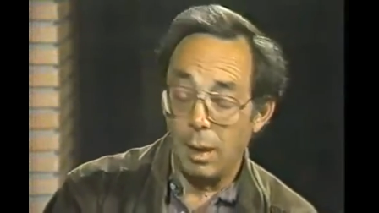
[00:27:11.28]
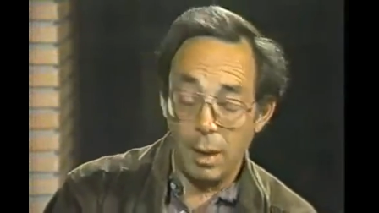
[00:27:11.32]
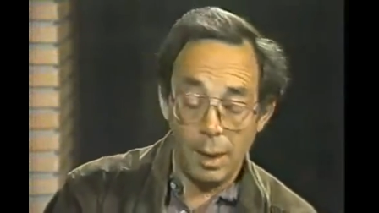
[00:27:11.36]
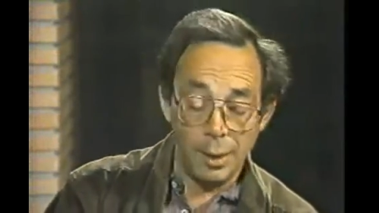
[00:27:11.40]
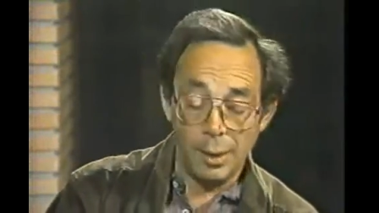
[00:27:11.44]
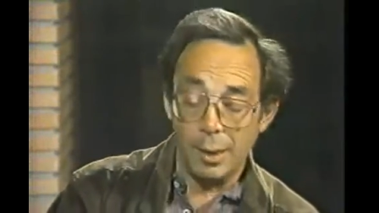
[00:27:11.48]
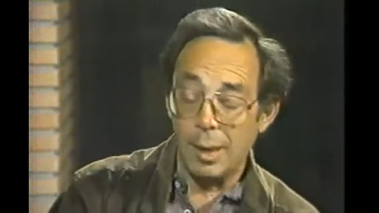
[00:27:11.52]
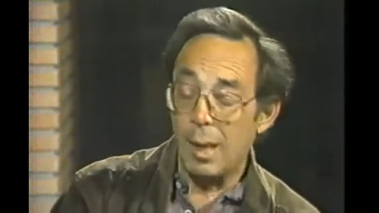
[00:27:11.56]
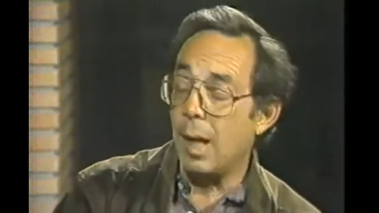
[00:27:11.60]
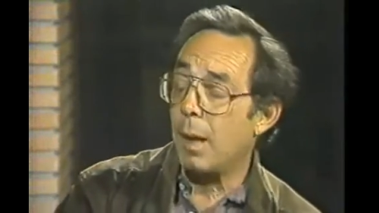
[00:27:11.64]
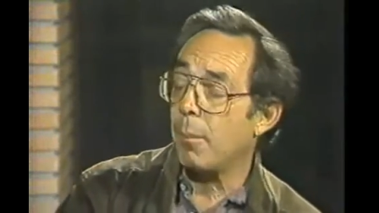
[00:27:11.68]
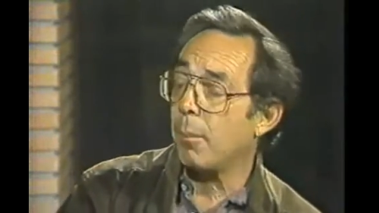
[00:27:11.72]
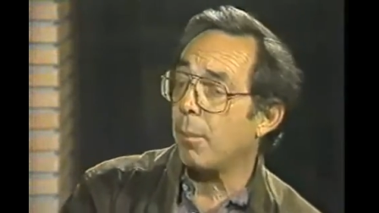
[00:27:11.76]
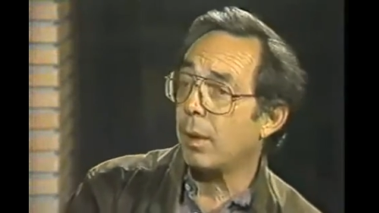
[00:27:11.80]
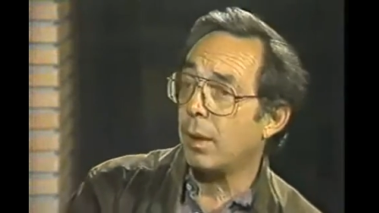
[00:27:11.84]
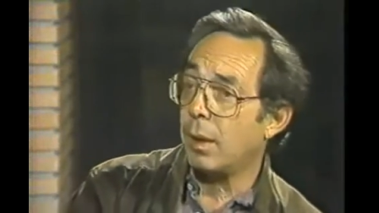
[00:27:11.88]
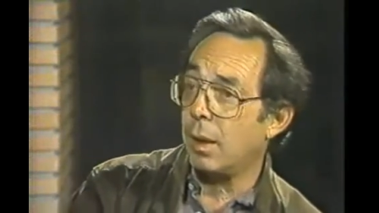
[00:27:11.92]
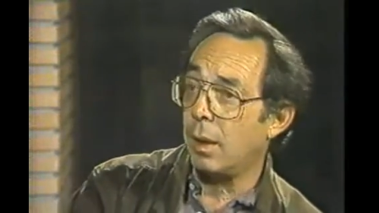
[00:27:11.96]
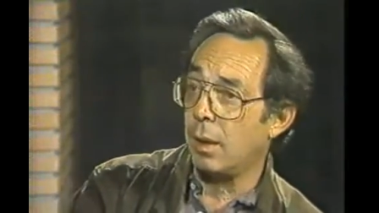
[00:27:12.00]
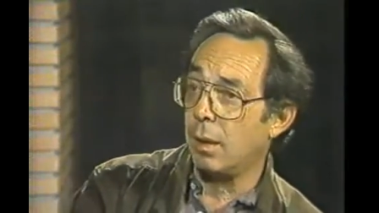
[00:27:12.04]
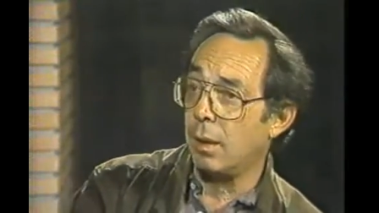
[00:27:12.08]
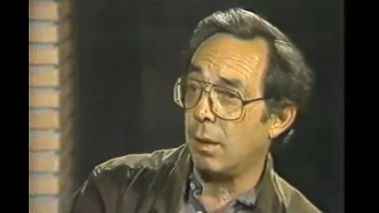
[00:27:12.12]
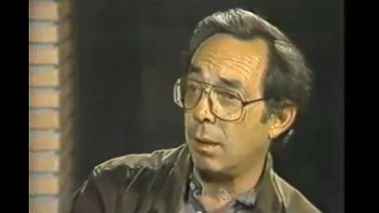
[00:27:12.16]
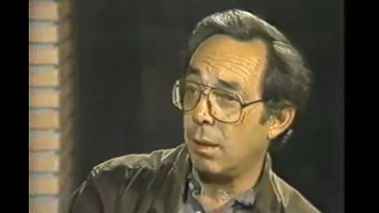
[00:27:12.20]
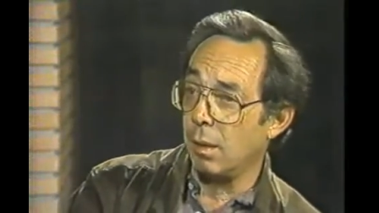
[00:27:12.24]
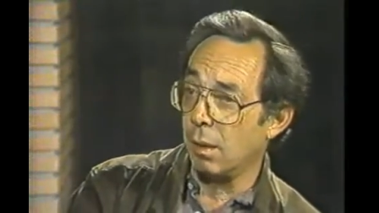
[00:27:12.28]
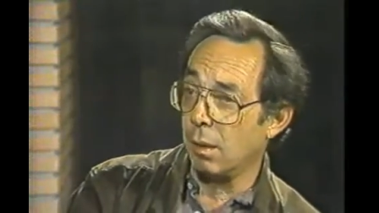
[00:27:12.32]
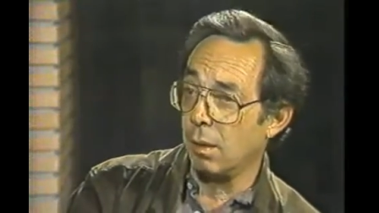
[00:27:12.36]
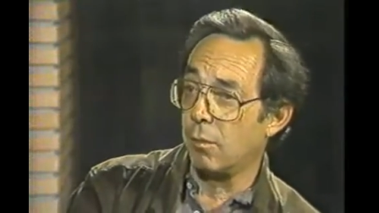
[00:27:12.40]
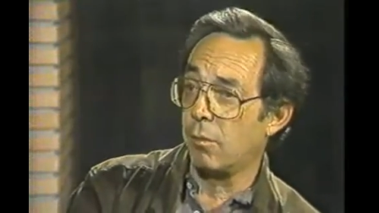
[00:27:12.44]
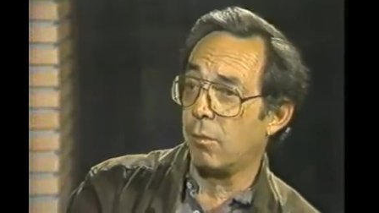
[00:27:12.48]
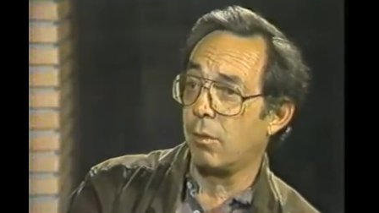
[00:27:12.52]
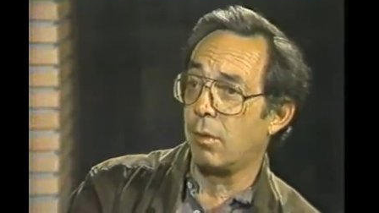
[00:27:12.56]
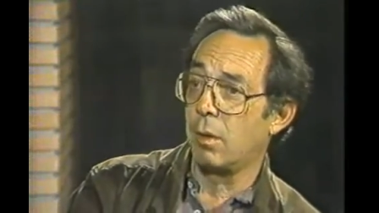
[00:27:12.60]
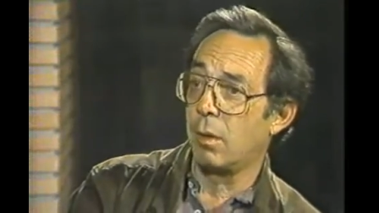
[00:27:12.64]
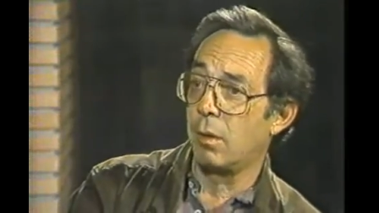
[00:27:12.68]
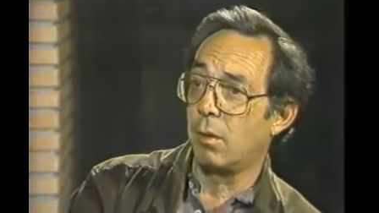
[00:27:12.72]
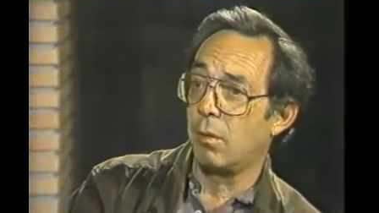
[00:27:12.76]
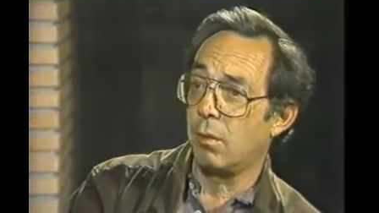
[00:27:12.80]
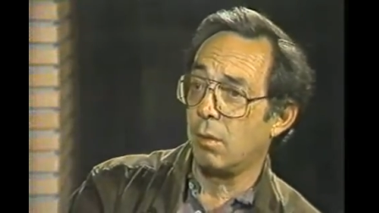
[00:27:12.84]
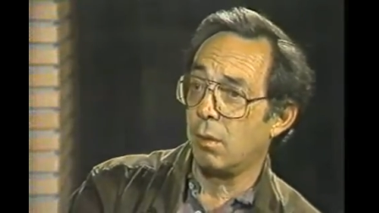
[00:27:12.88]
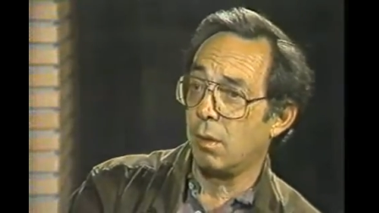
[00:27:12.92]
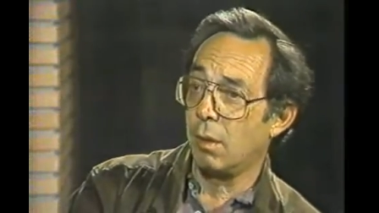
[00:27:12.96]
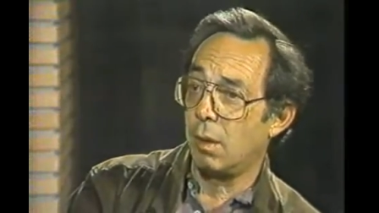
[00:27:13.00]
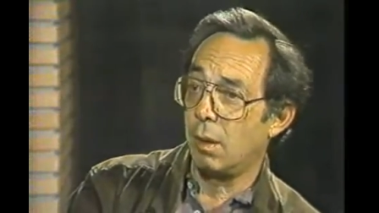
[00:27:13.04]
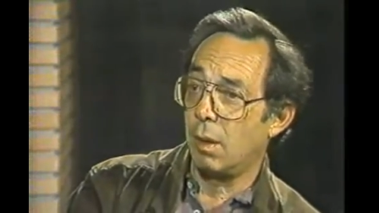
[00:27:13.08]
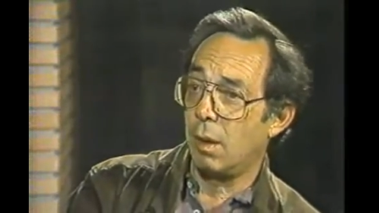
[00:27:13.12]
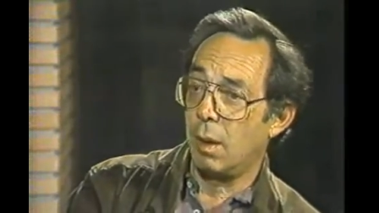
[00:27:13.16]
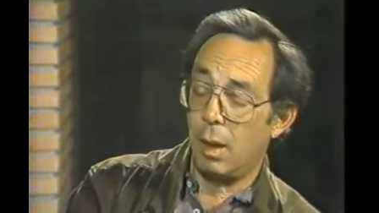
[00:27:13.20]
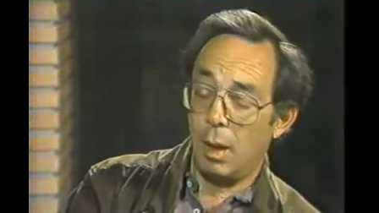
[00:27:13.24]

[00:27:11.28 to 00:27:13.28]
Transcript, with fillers: and complicated deliveries